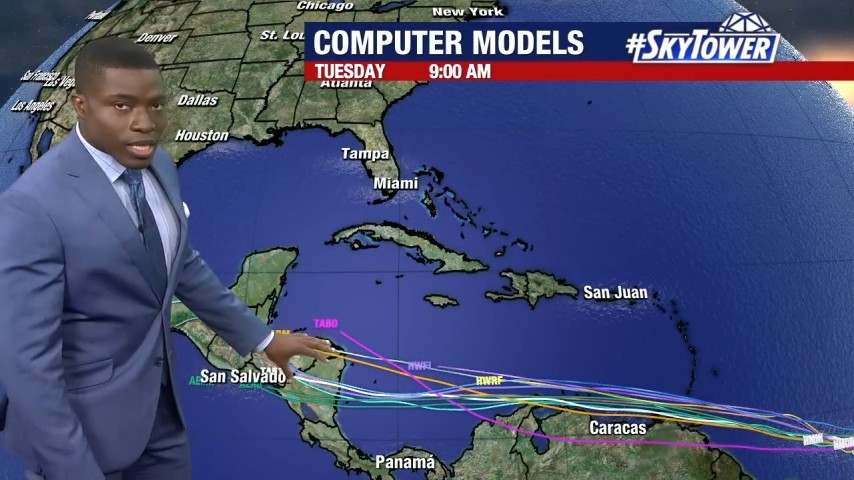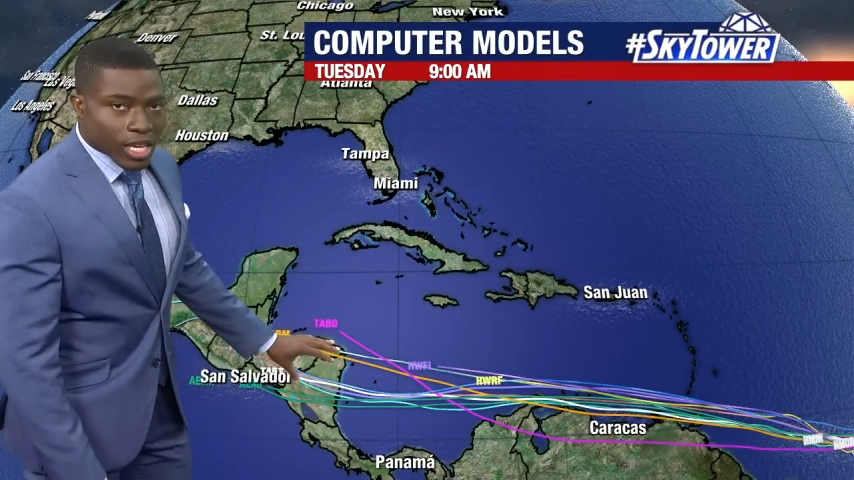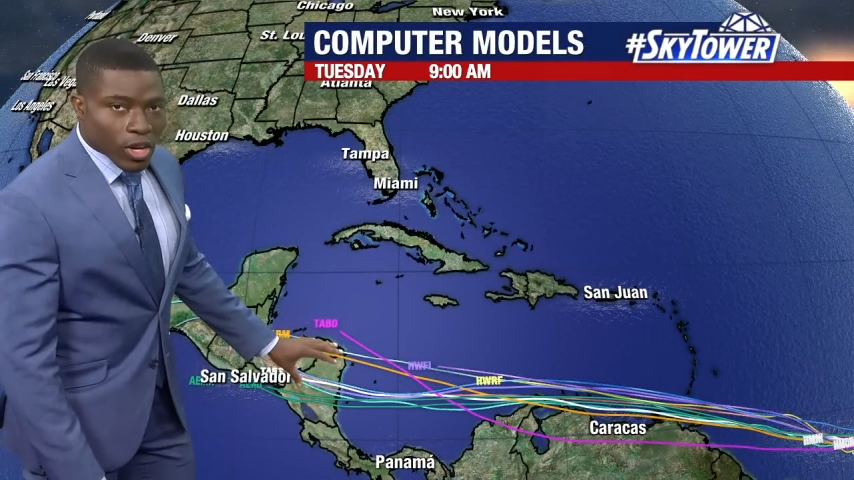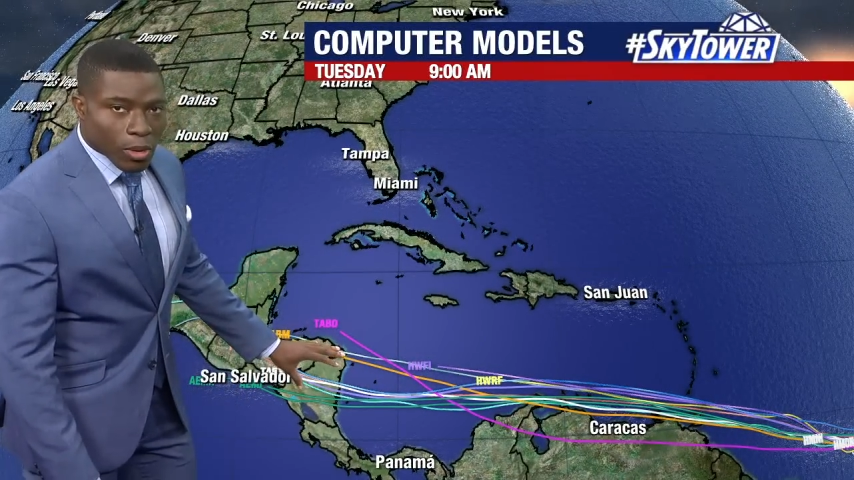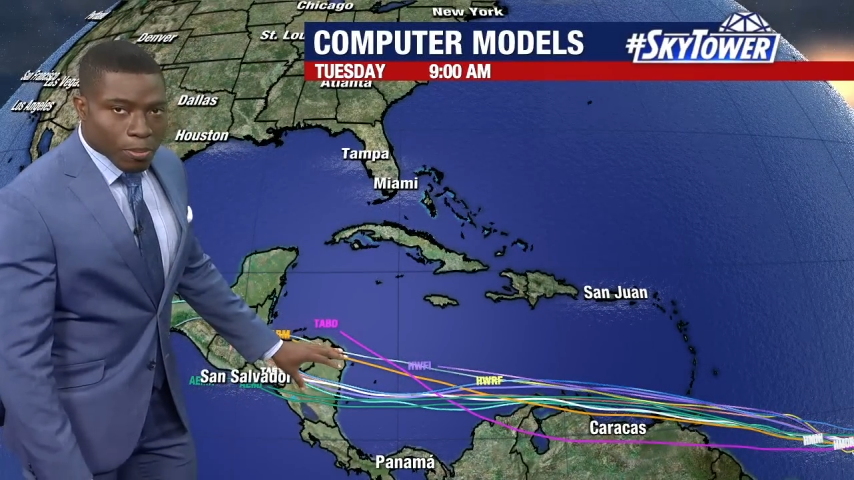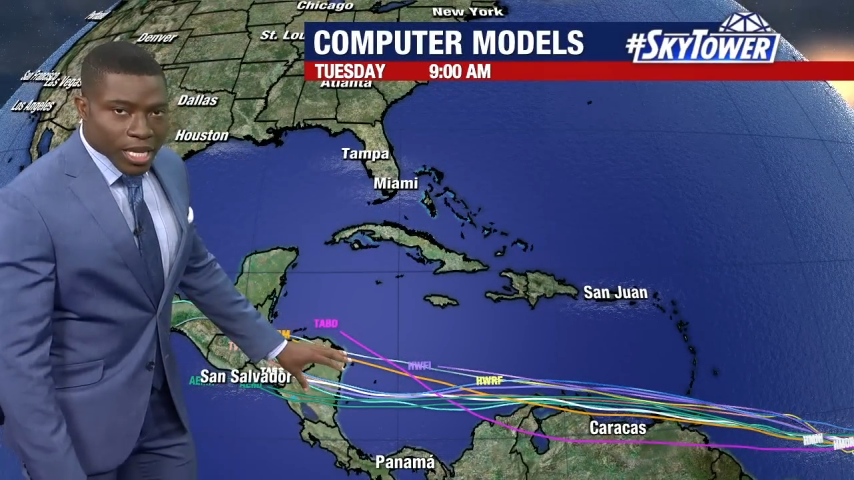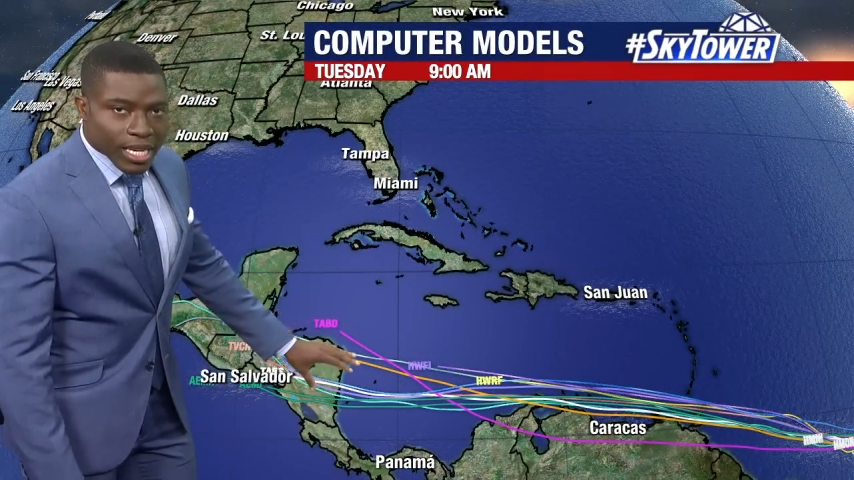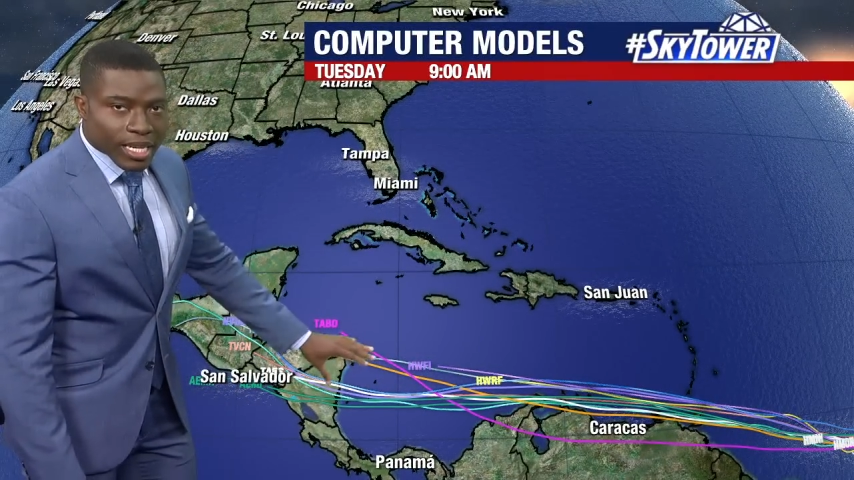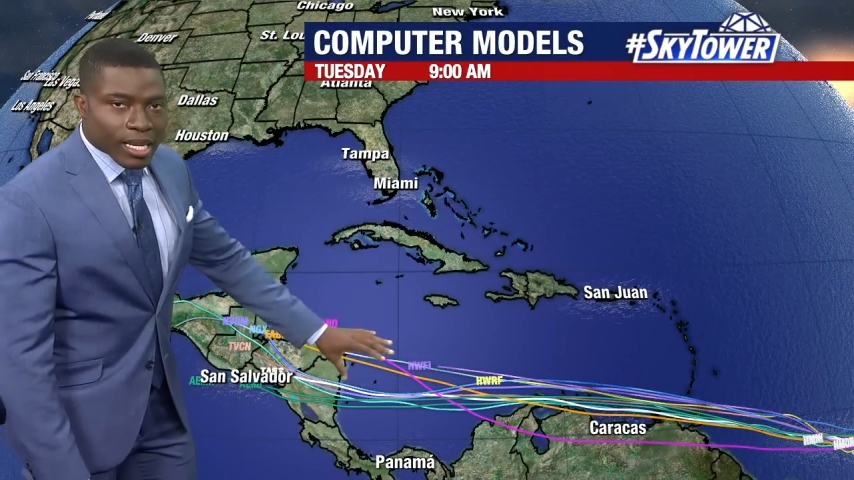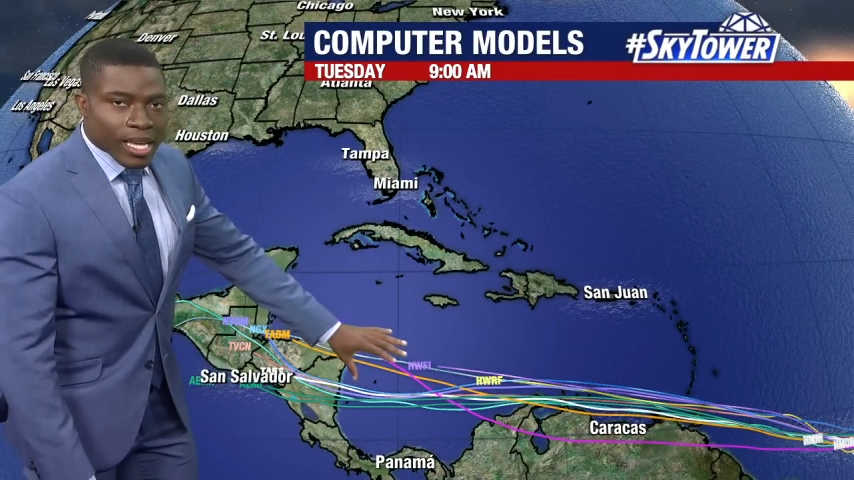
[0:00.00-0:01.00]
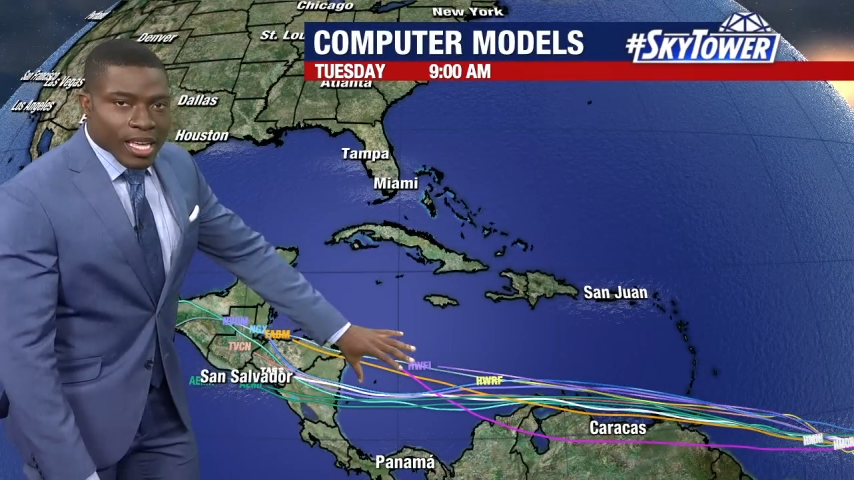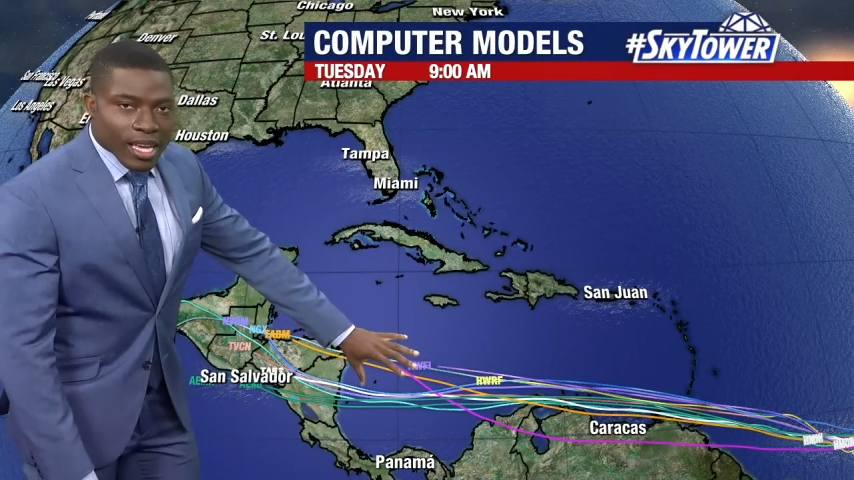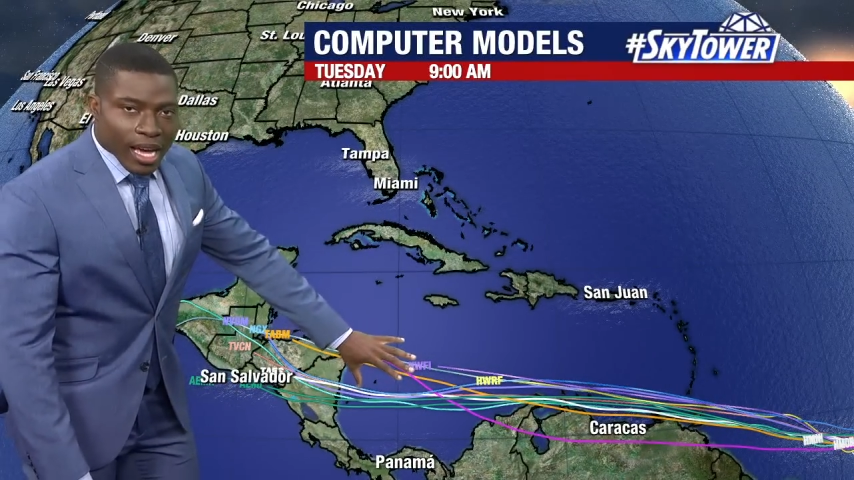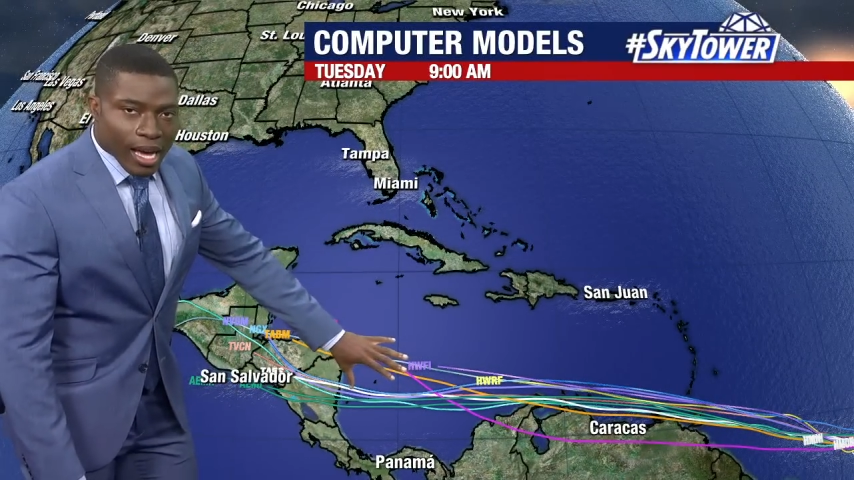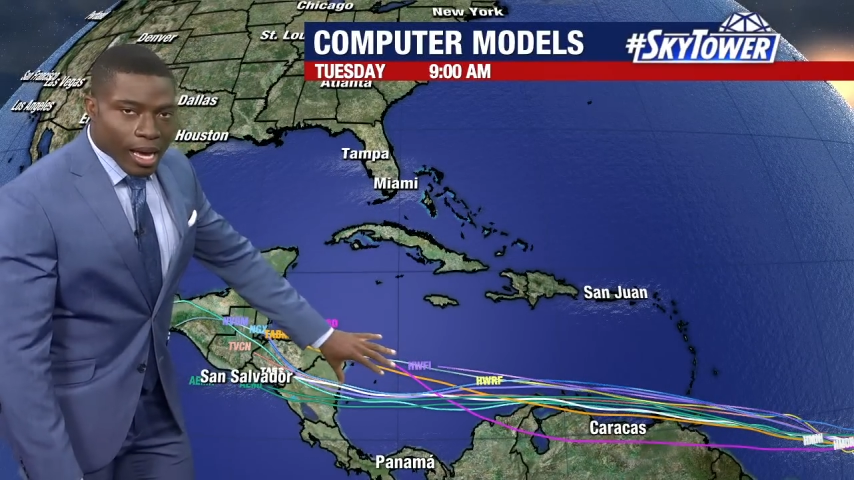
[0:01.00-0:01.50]
the Caribbean,
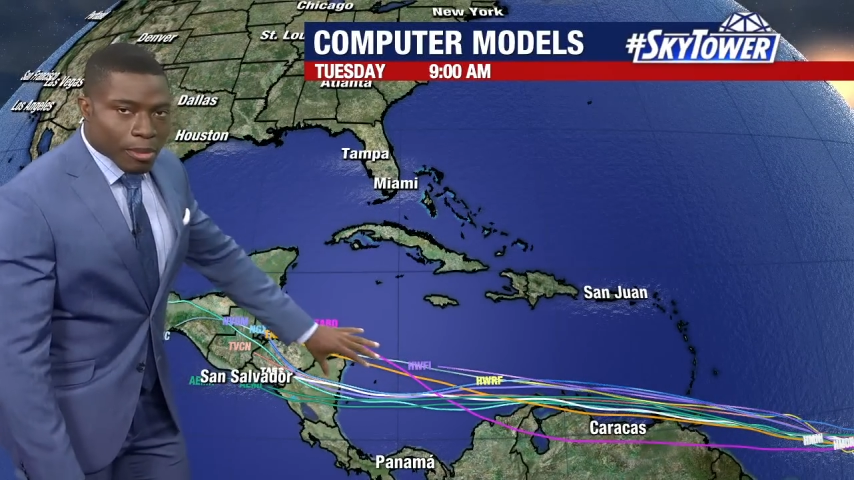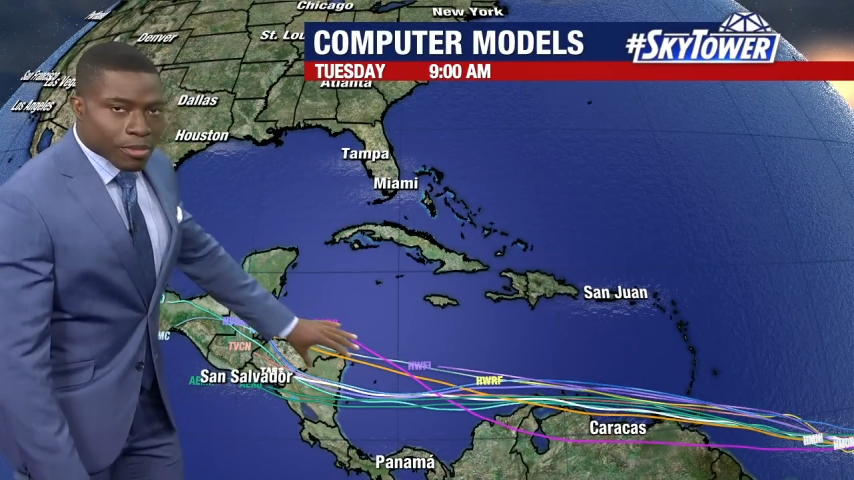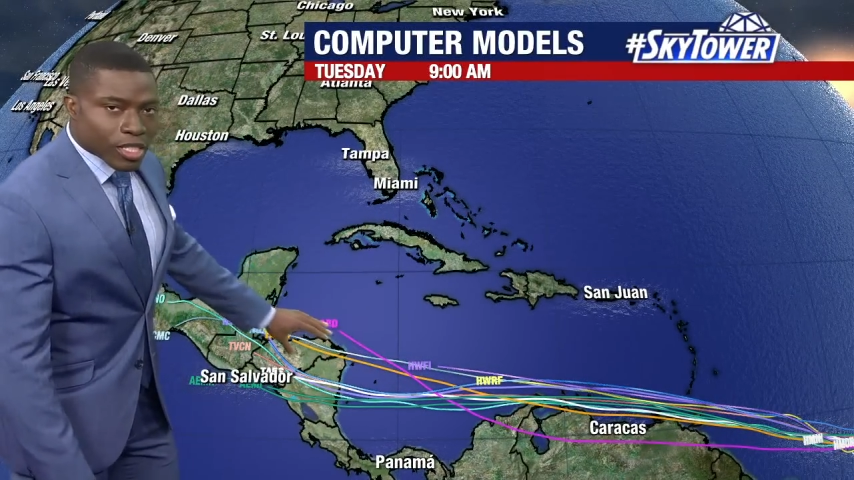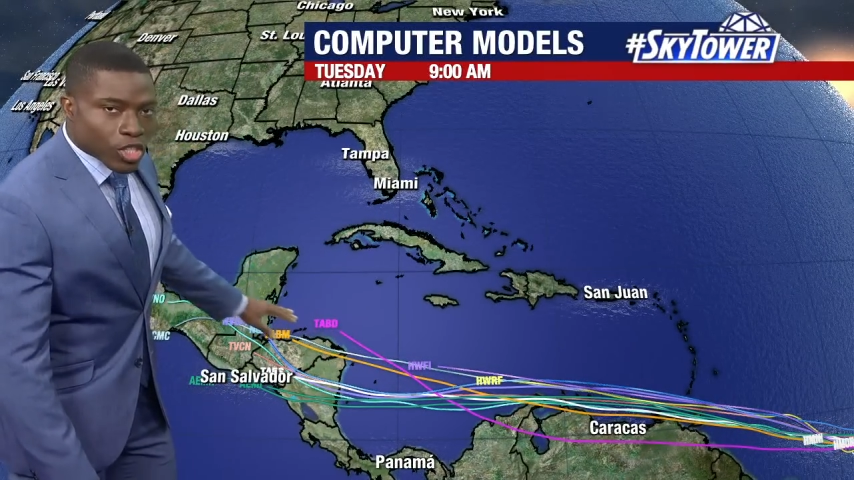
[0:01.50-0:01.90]
um,